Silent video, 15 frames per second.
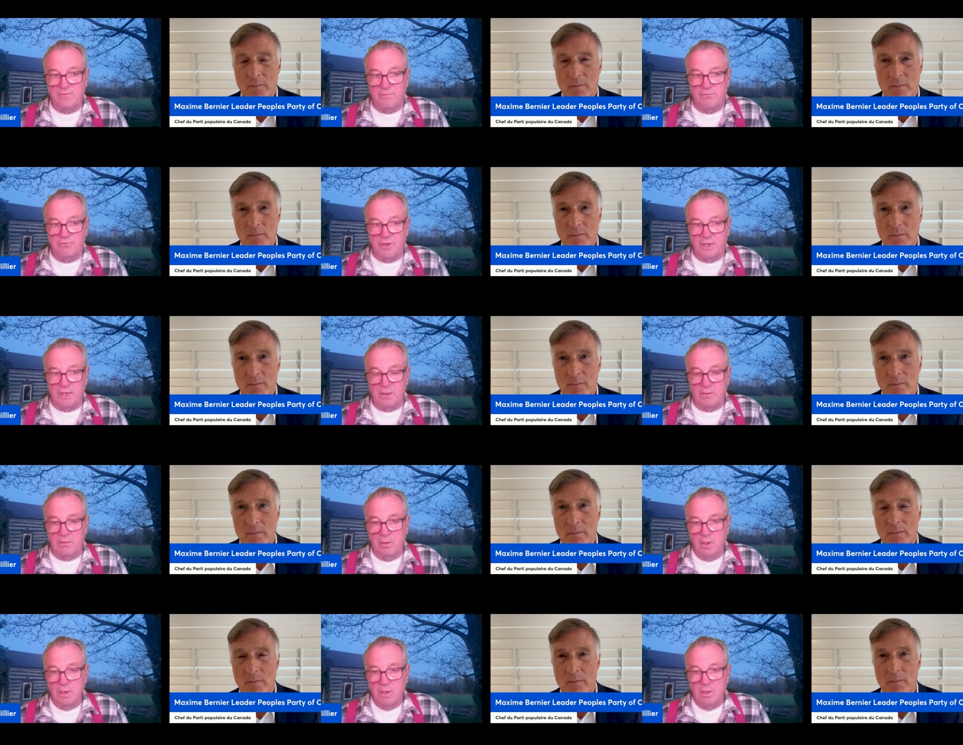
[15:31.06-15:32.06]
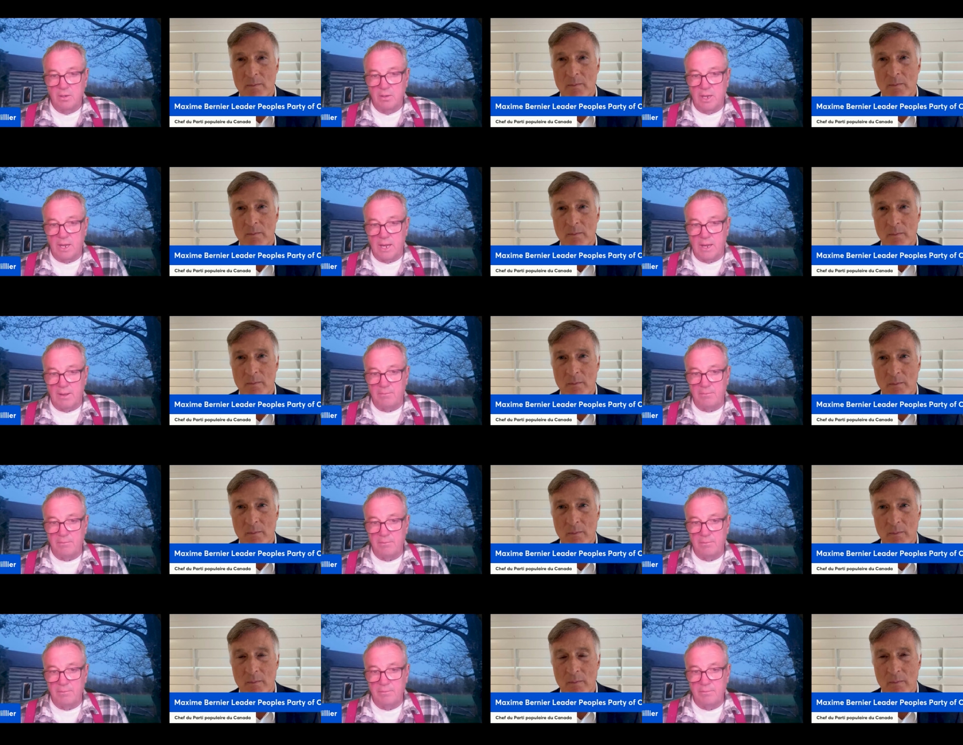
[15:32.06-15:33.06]
Speaker 1: from seeing uh,
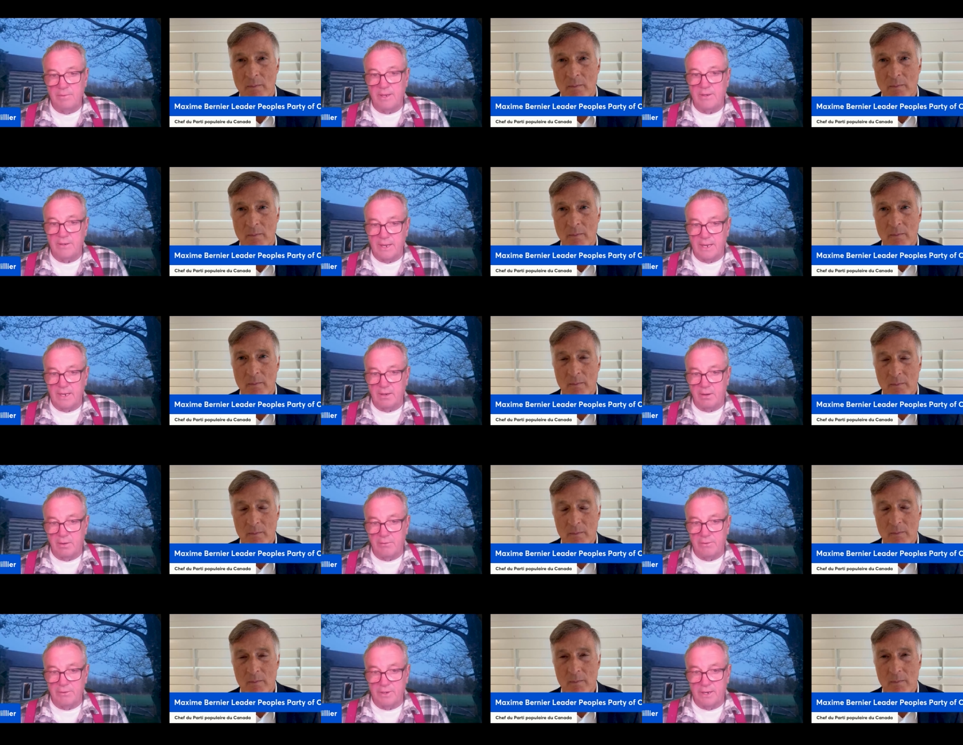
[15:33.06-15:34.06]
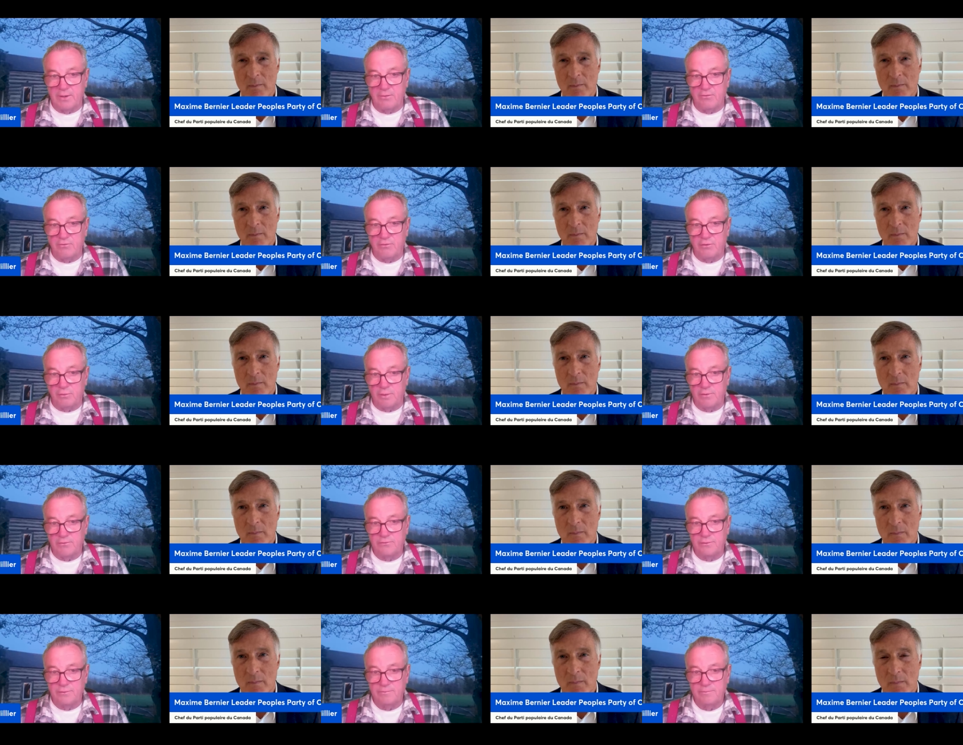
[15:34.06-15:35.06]
that they are the danger to
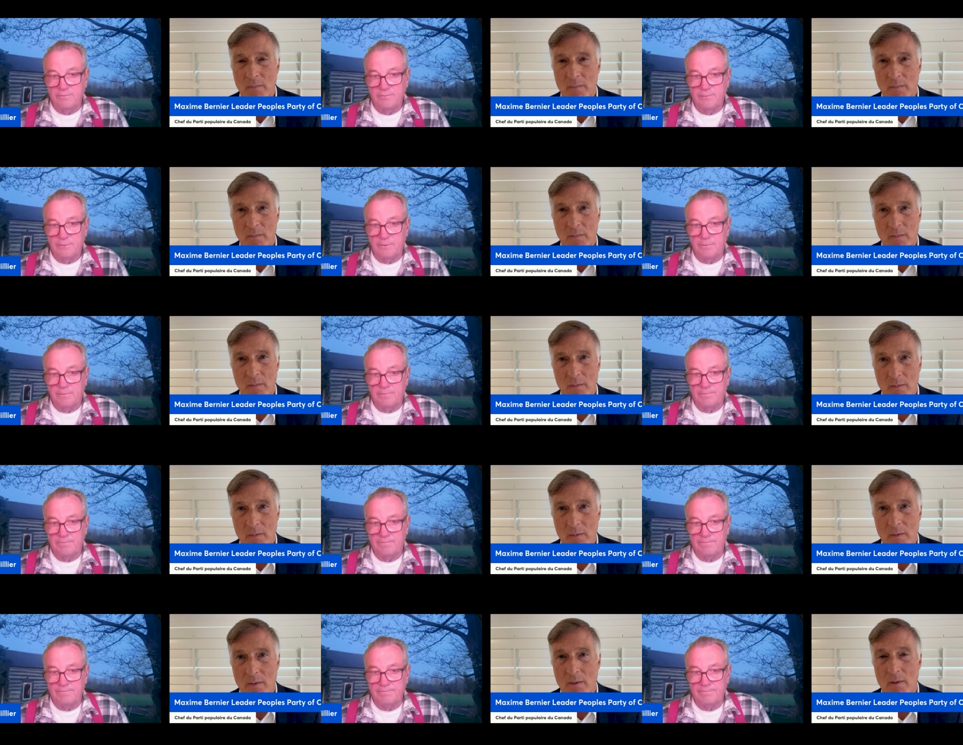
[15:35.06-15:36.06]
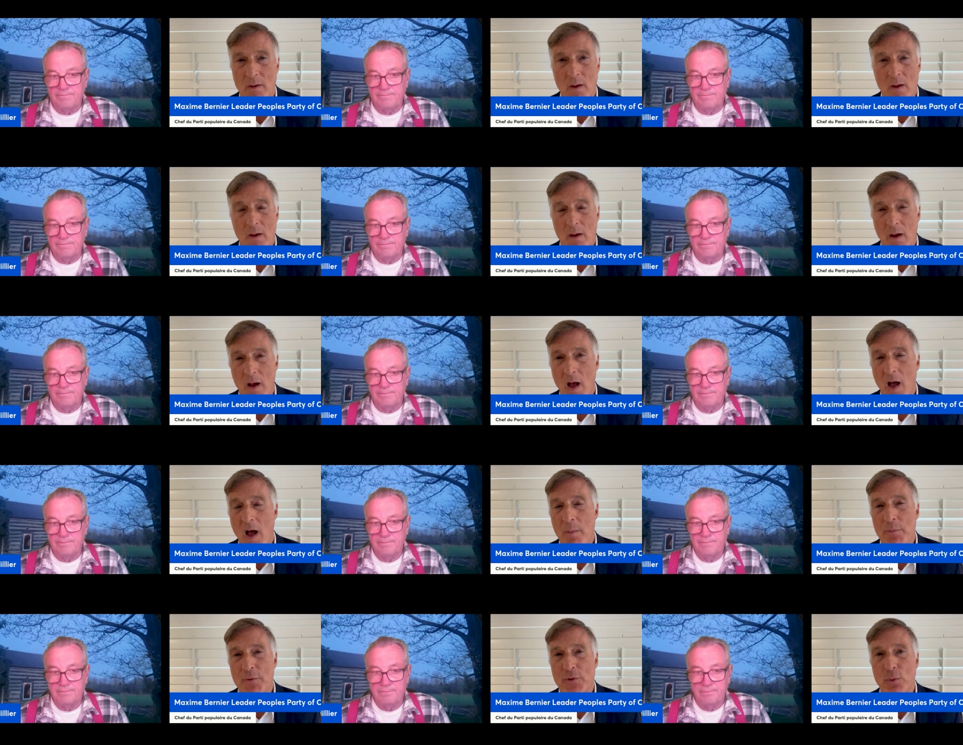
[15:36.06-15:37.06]
us. So.
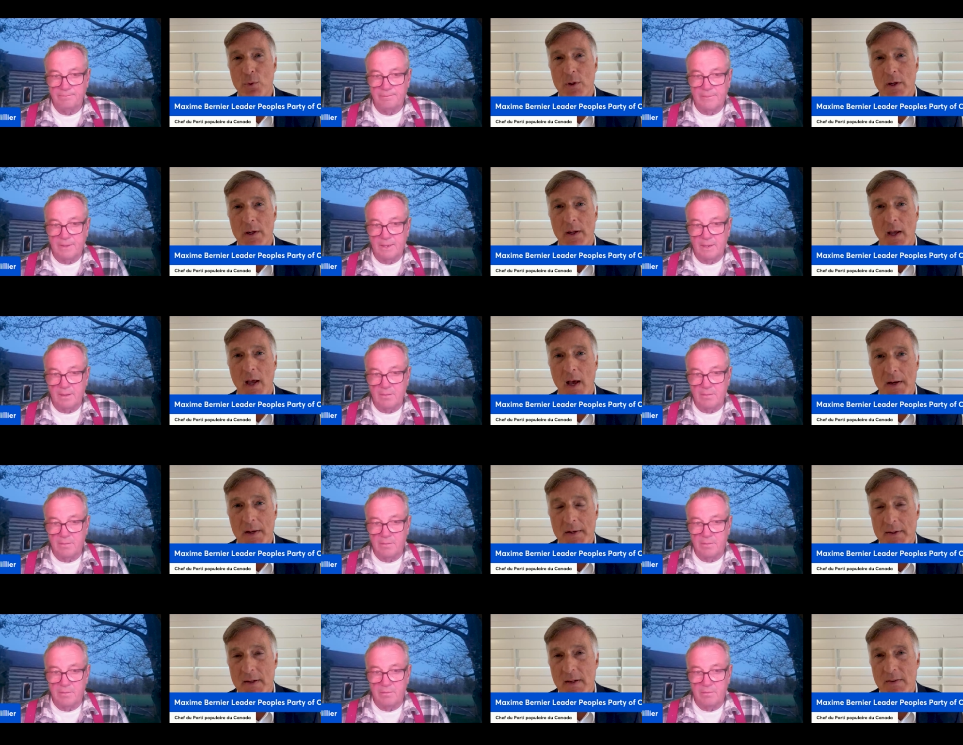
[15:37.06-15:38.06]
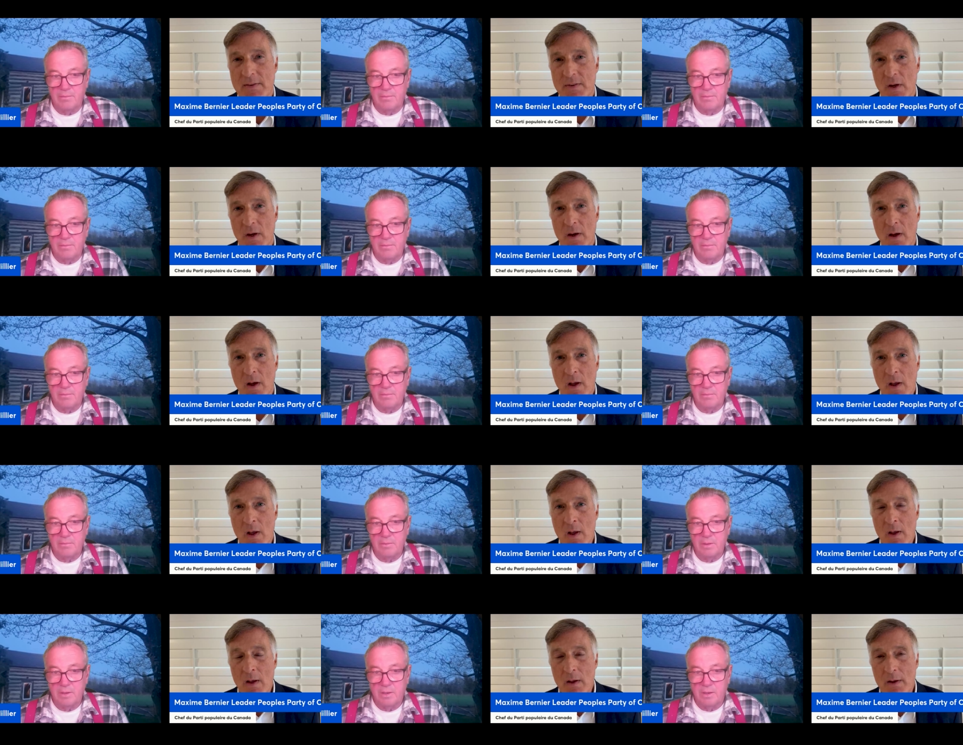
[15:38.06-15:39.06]
Speaker 2: absolutely, and it is. Uh,
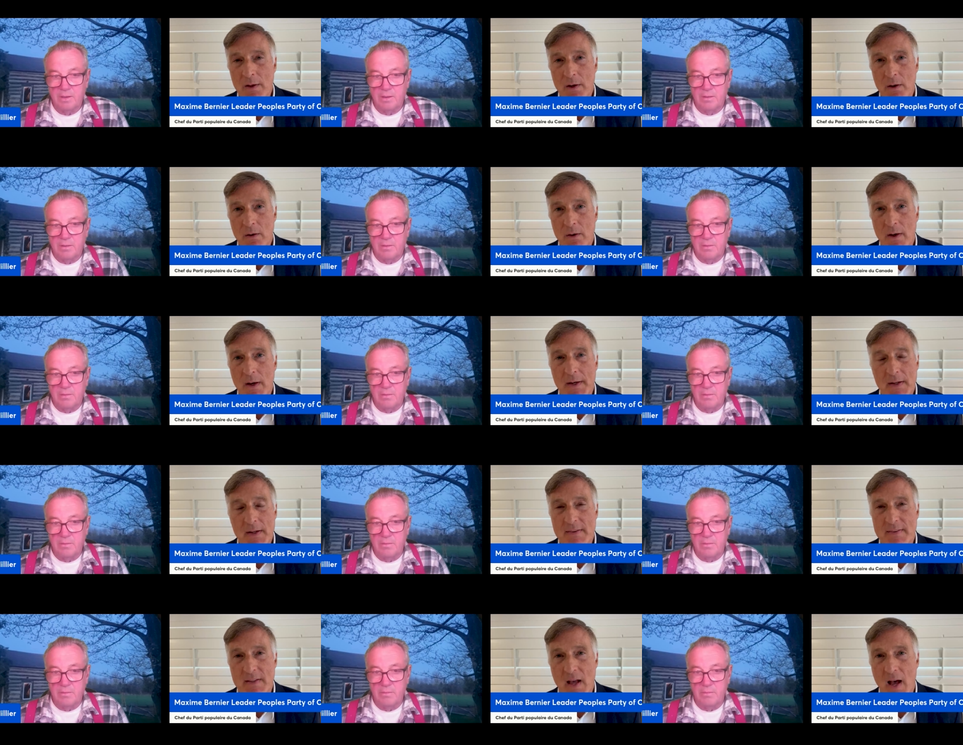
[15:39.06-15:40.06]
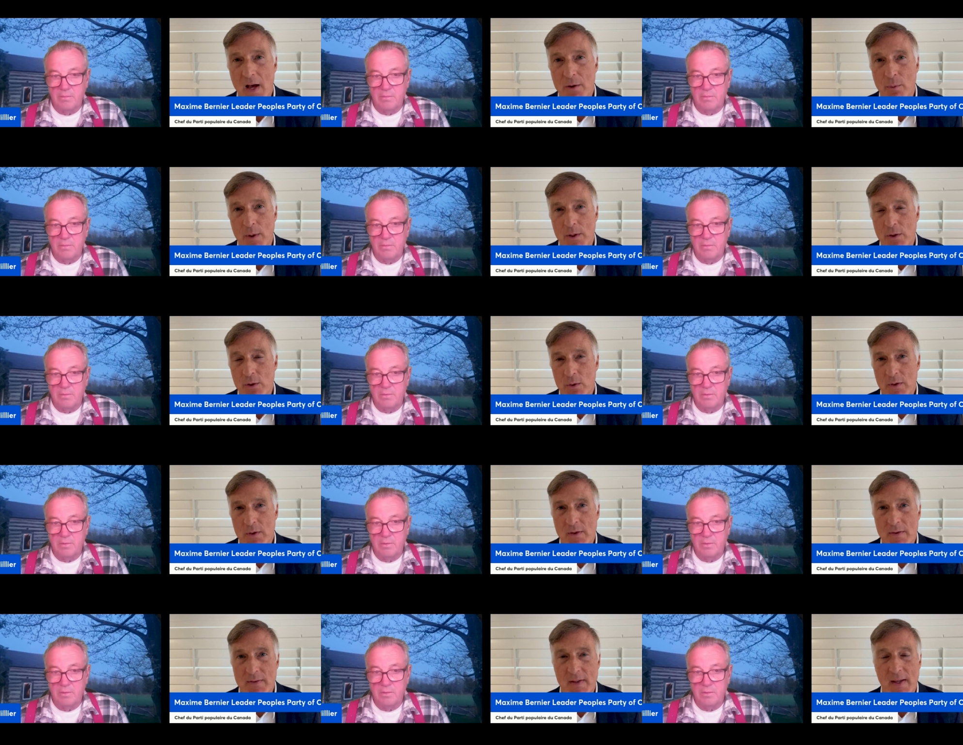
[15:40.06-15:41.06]
you know, it is sad when you're
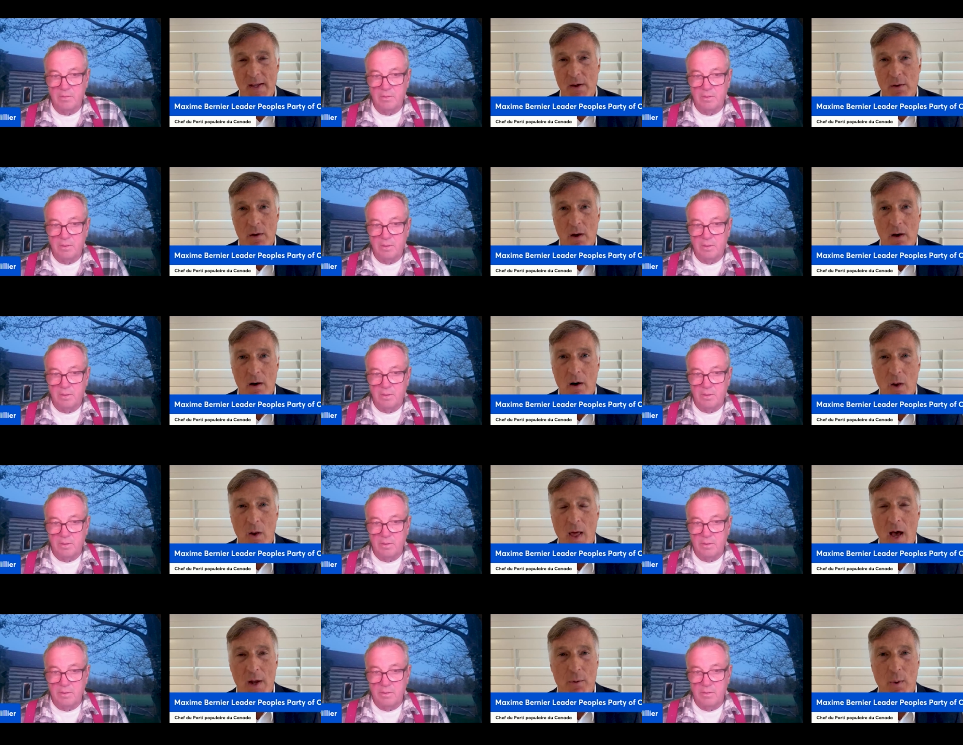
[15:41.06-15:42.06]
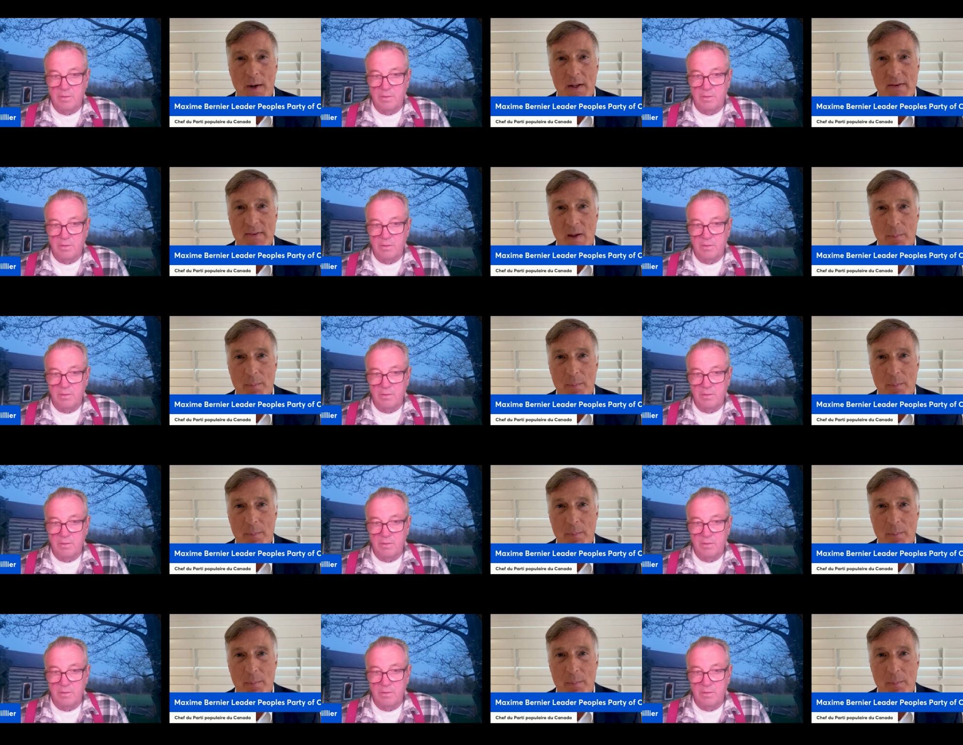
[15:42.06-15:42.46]
seeing all that, what is